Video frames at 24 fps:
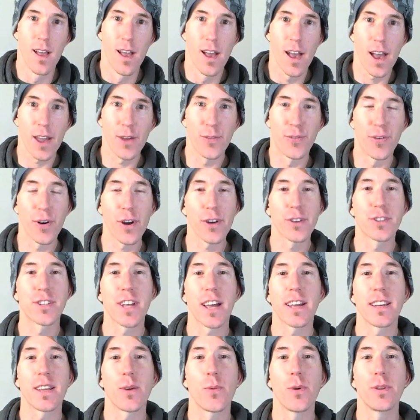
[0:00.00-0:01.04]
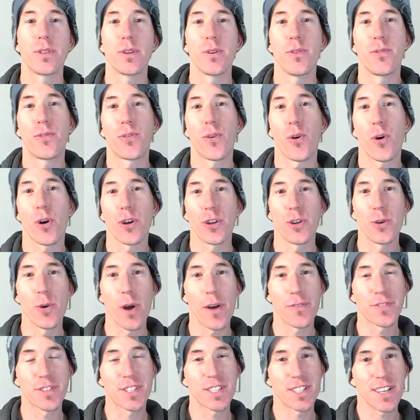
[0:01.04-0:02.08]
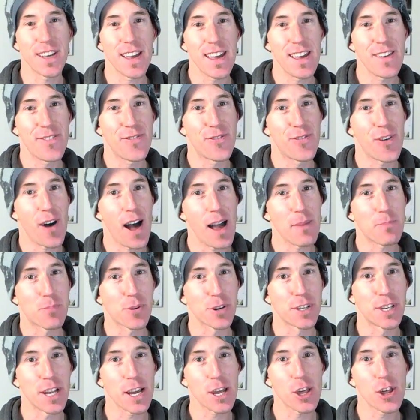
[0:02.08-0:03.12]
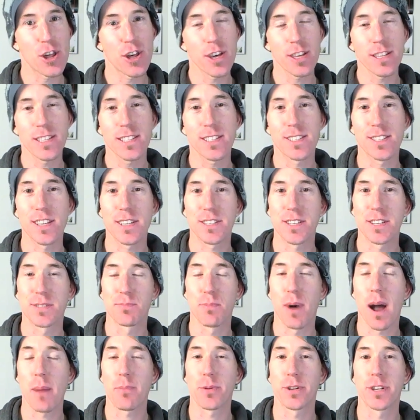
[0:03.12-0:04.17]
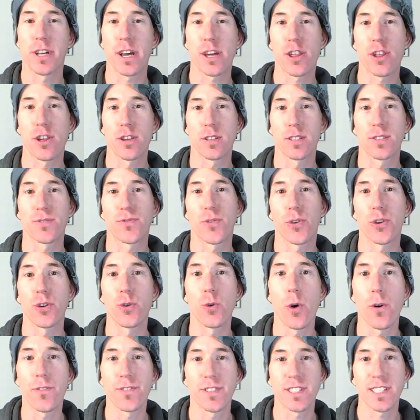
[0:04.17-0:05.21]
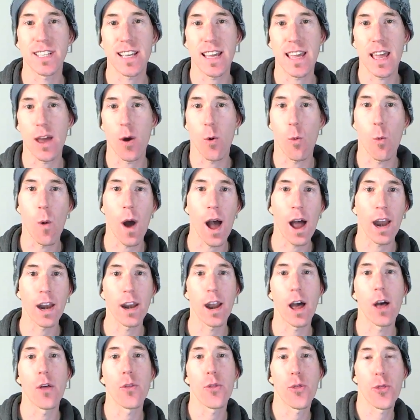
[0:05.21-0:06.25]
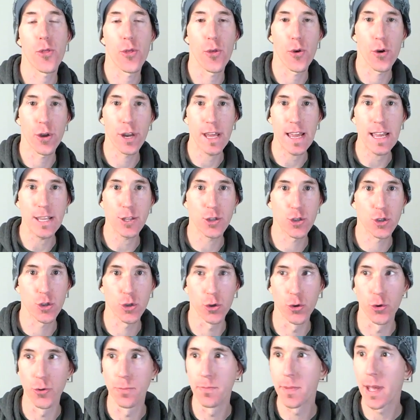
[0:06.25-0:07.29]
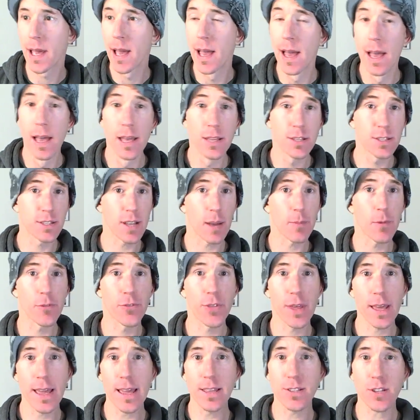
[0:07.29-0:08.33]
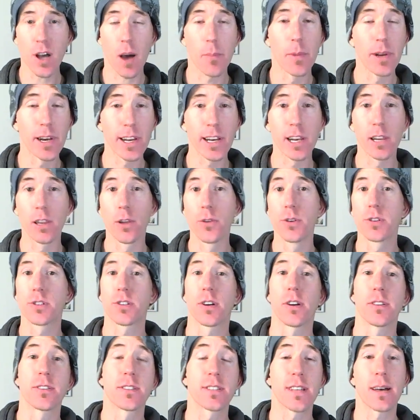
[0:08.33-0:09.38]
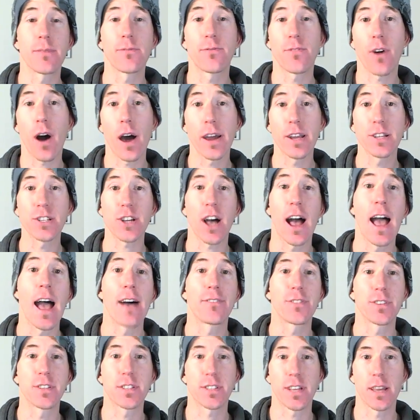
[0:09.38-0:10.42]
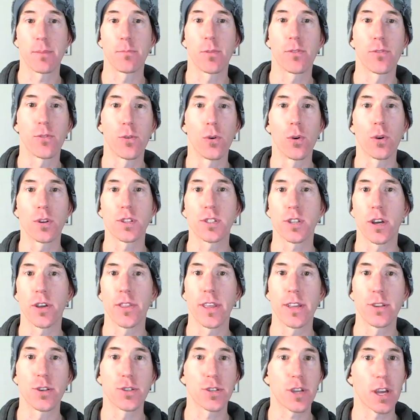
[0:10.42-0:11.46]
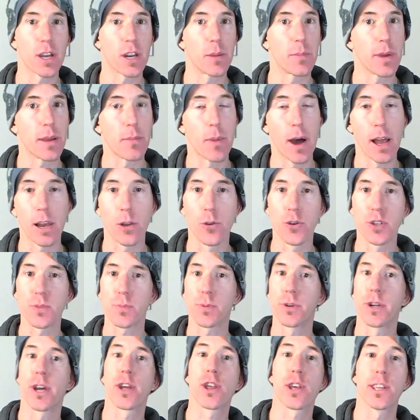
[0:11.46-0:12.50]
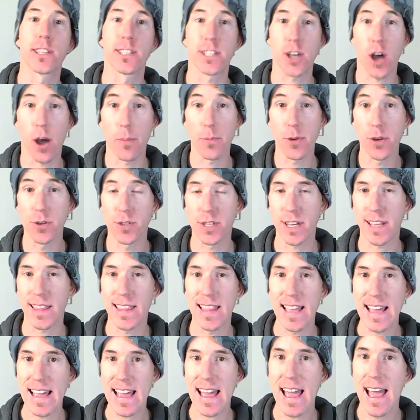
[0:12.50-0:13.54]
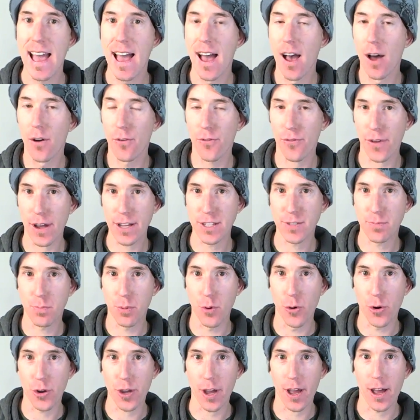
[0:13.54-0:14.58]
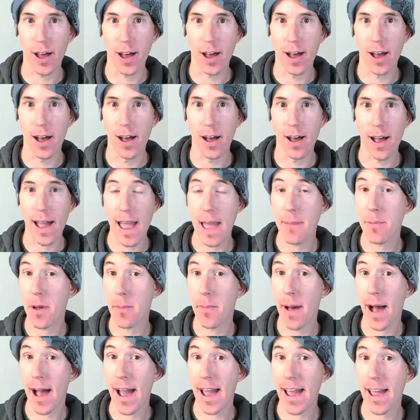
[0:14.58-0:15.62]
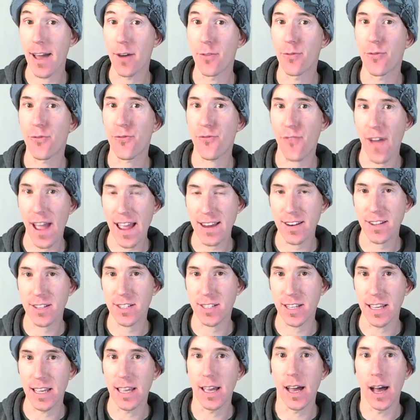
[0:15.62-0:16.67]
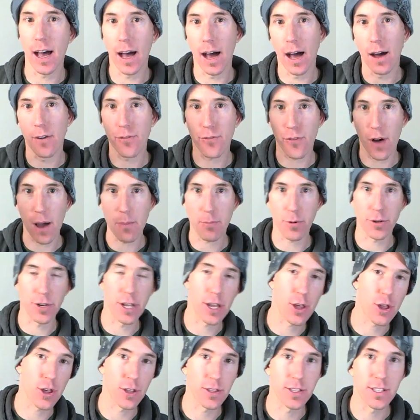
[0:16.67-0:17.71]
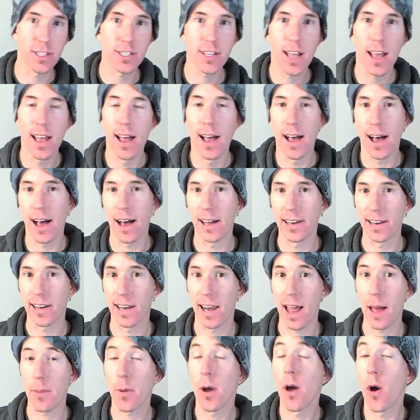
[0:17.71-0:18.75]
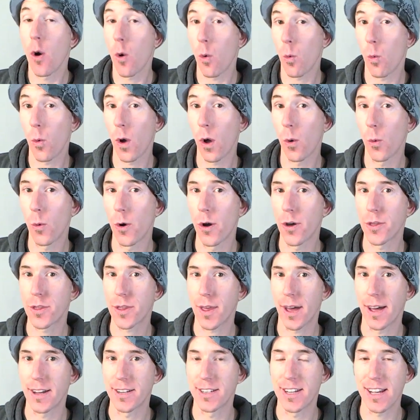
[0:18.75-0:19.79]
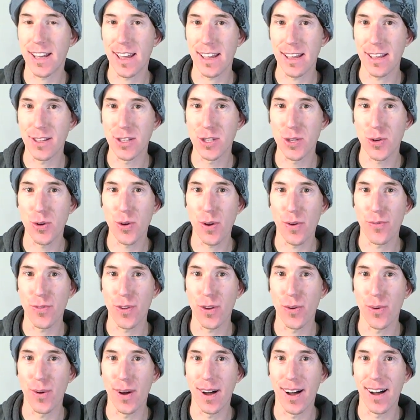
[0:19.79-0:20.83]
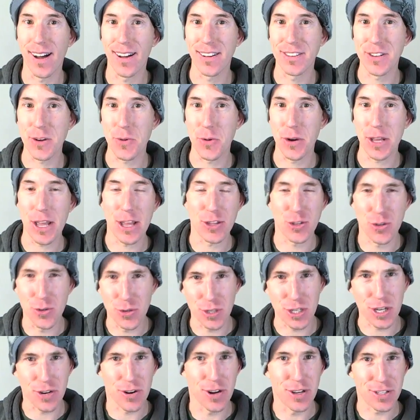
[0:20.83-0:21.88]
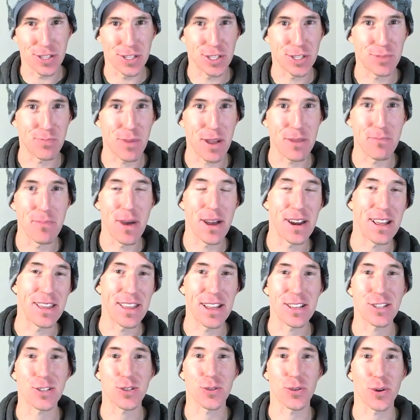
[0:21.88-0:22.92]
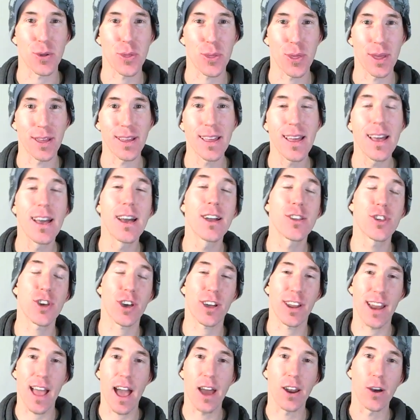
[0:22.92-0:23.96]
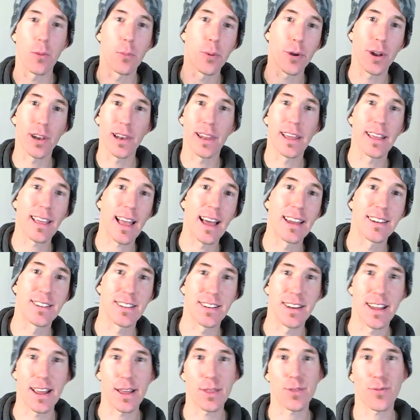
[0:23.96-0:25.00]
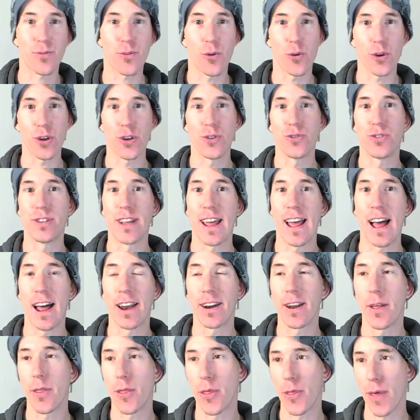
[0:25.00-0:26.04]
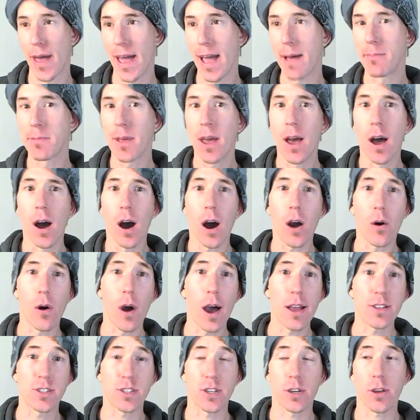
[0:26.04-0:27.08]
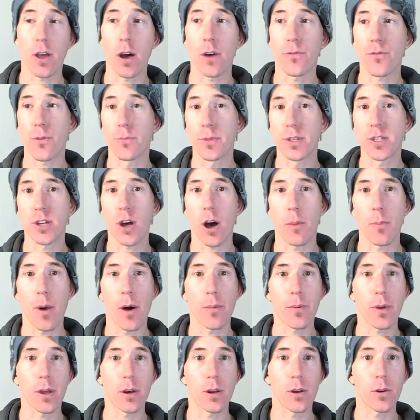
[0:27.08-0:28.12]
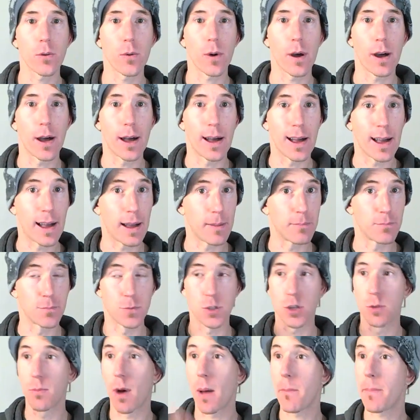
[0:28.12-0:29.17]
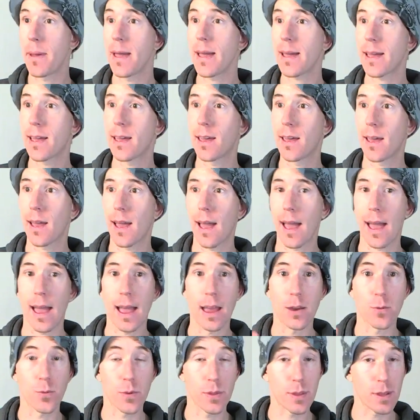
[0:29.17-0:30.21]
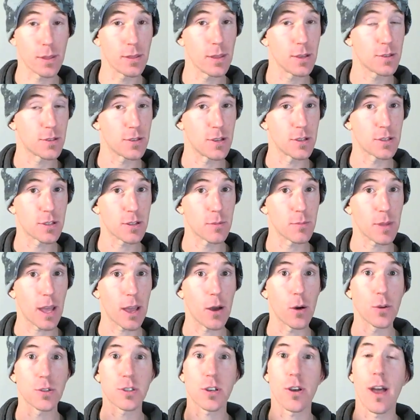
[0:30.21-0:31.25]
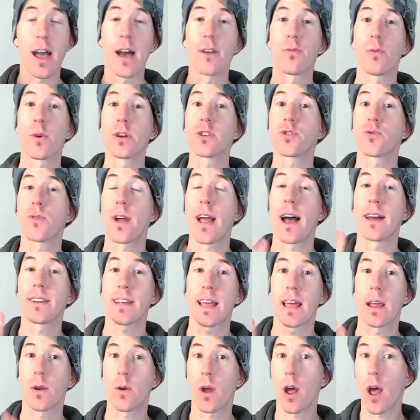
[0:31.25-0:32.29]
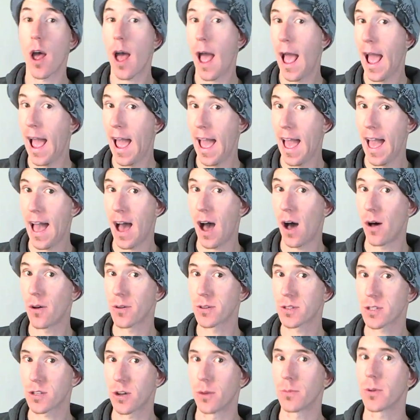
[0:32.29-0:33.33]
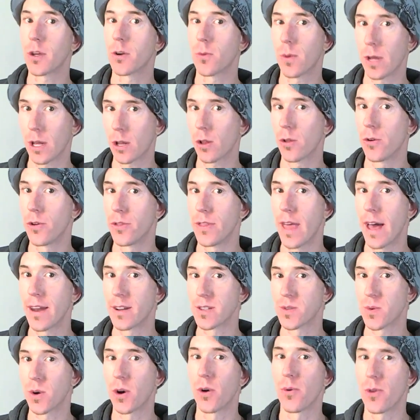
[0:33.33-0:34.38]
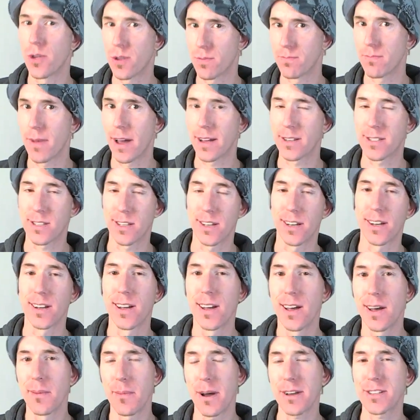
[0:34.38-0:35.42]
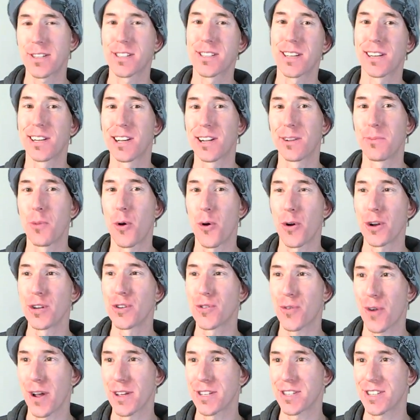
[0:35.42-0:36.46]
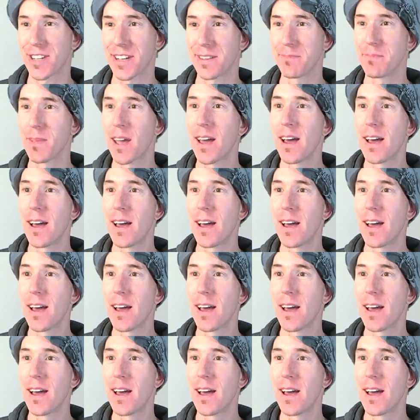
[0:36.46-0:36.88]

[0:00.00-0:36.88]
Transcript: Hey folks, Andy with you for UFC fight predictions. This is my predictions for UFC 132. Some of these I'm a little loose on. Some fighters I haven't seen before, so they're just going to be my loose predictions. I'm using the Facebook MMA fantasy fight predictions little app. Well worth digging into if you don't want to get too serious and spend money, that sort of thing. Check it out. I'll put a link underneath for you down there. All right, so going from the top, I'm going to do my pick, and within this system, they also have which round and how, so I'm going to include that as well, which makes things a little more interesting.